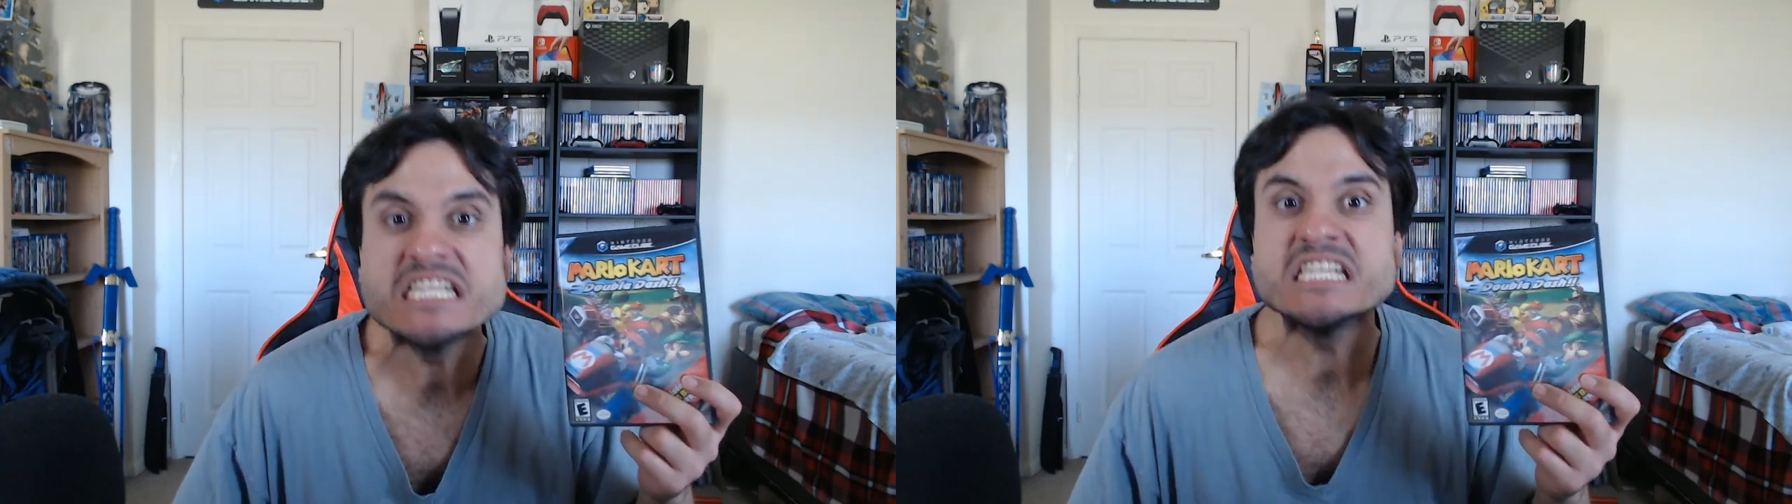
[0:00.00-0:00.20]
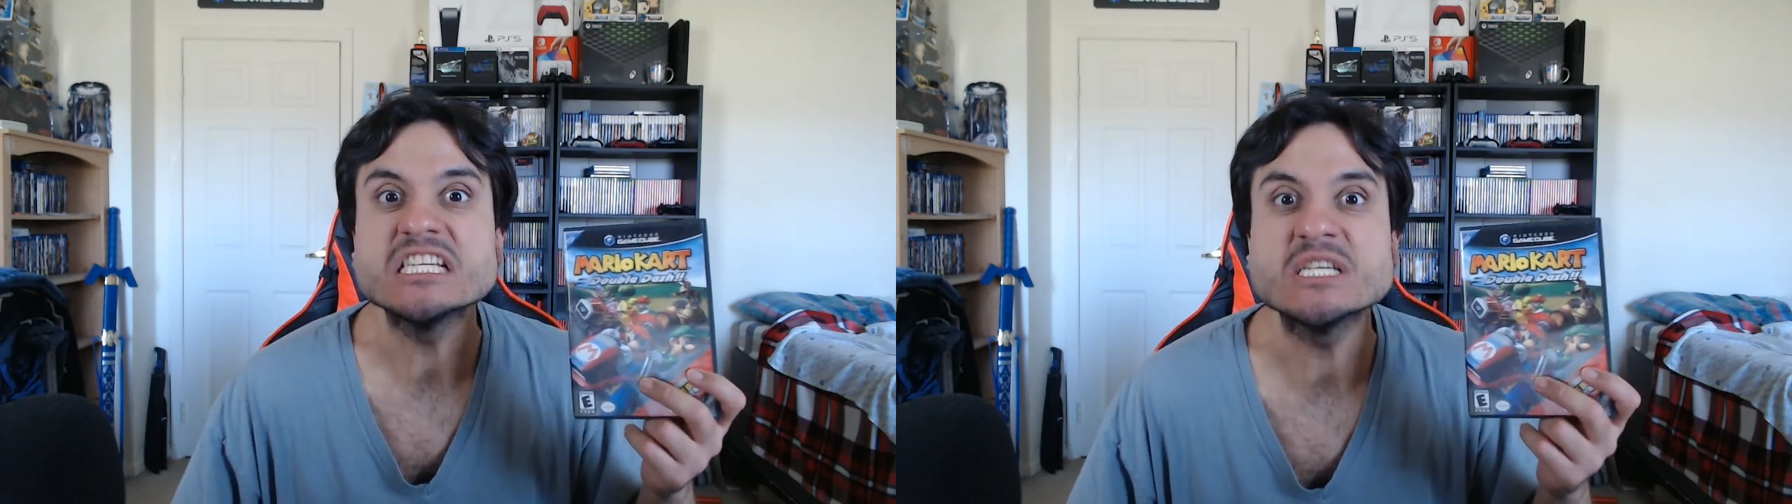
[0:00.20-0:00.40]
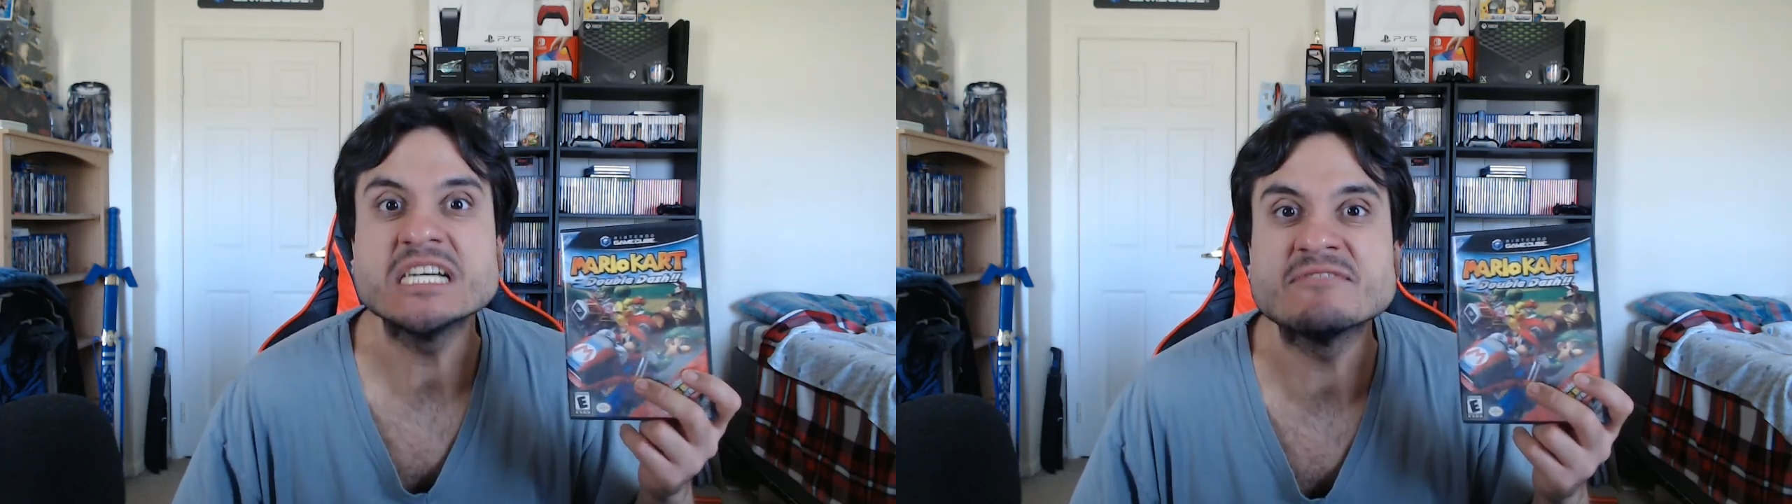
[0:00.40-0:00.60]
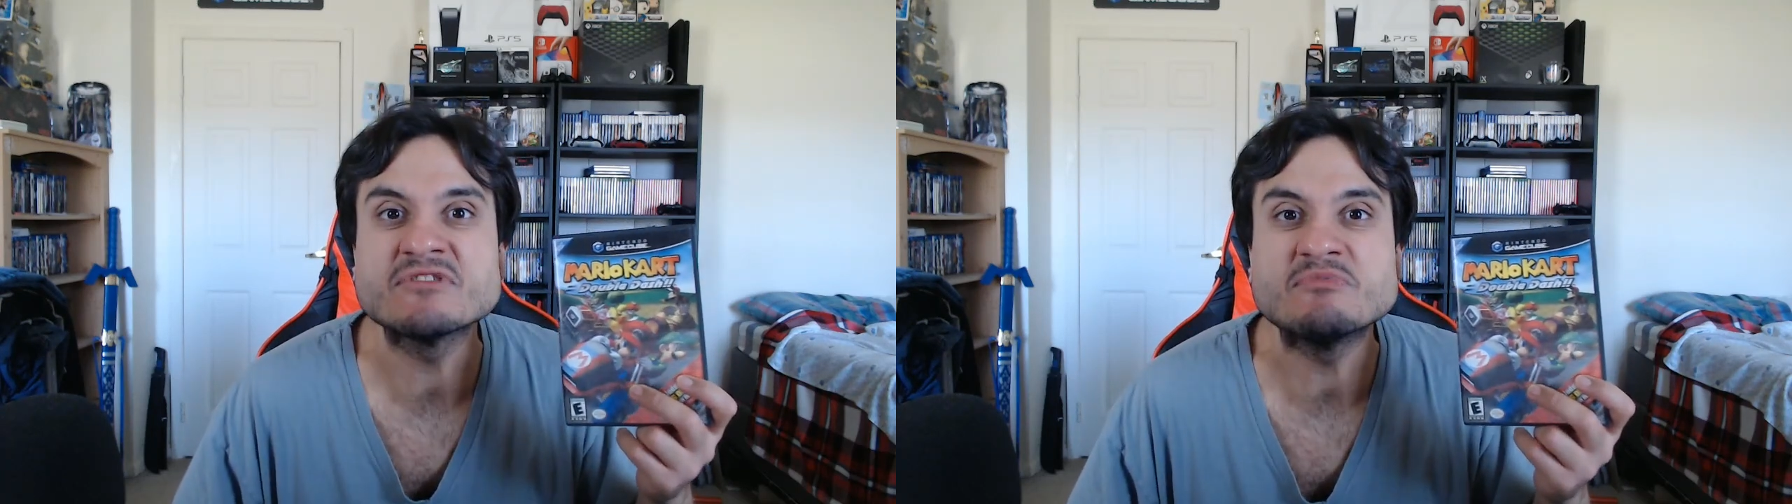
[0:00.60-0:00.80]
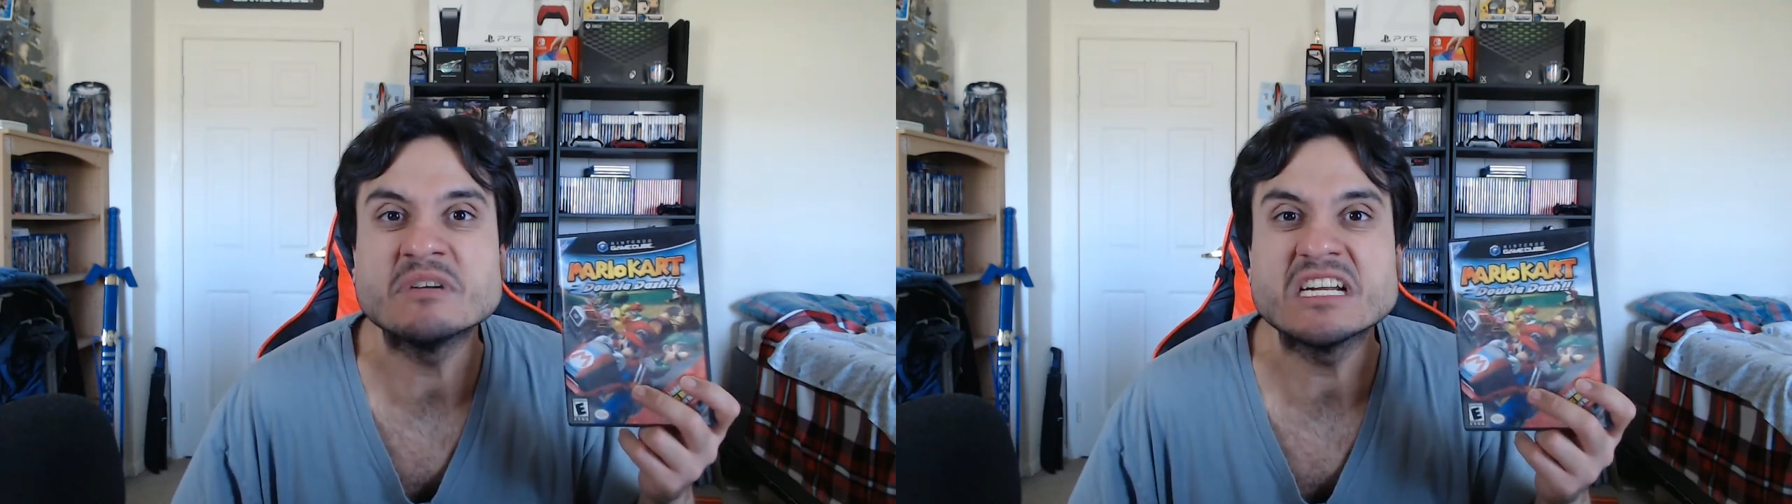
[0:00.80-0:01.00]
and you have
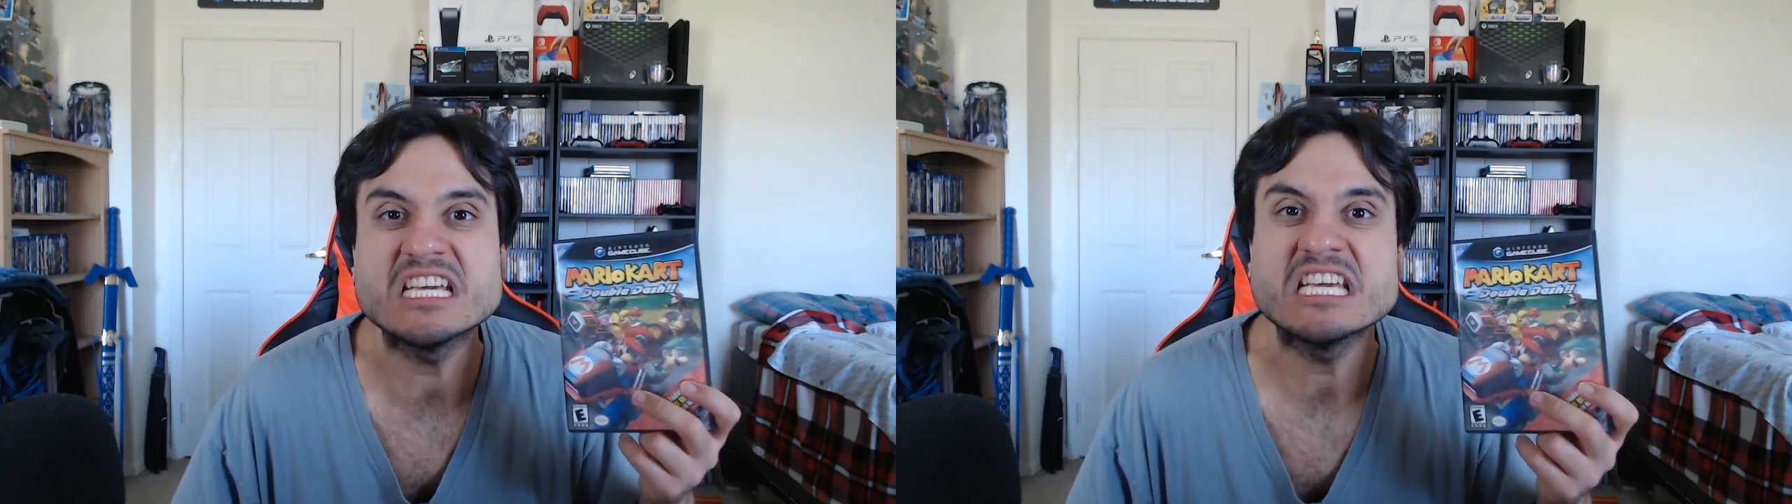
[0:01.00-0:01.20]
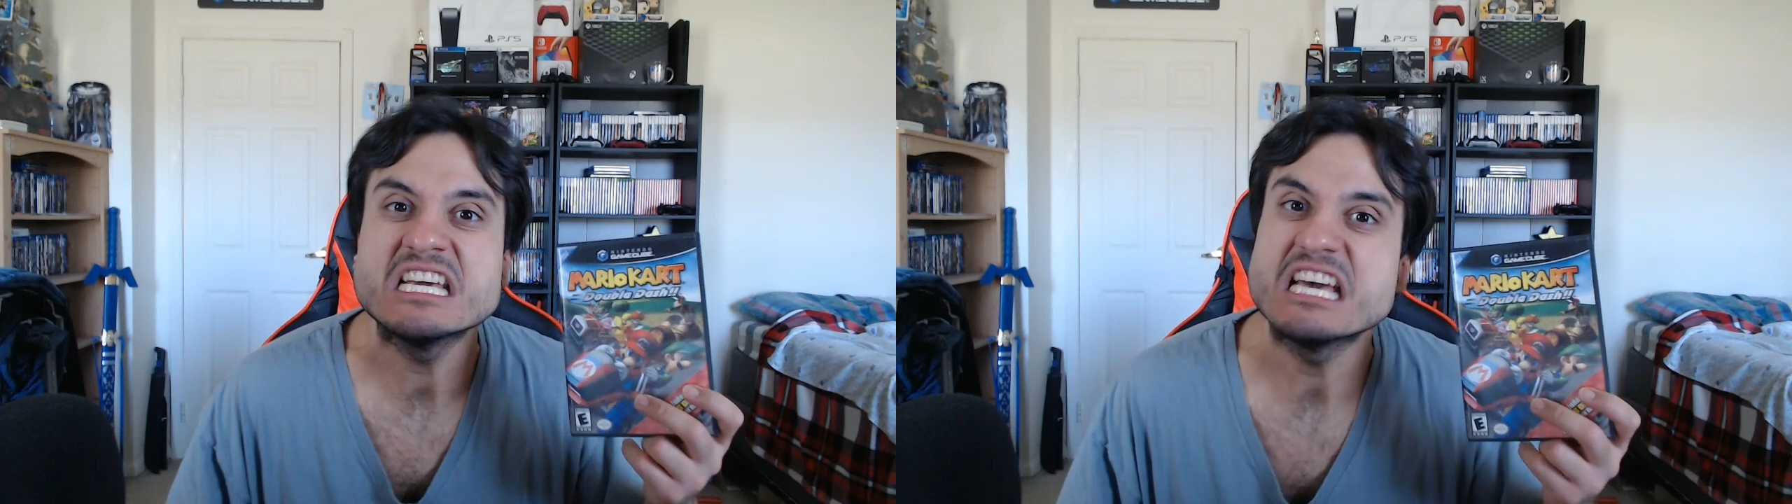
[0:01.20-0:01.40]
no money